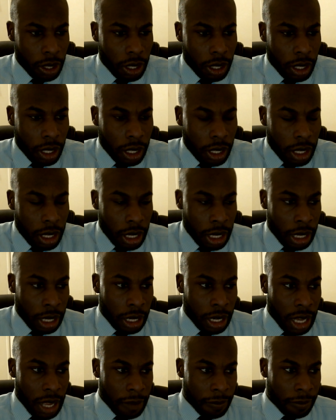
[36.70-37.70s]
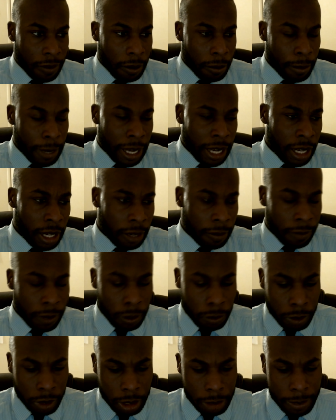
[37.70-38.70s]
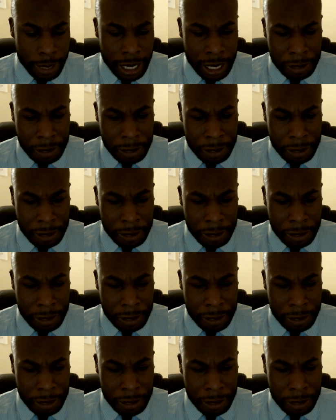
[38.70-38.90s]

And I felt bad. I felt really bad.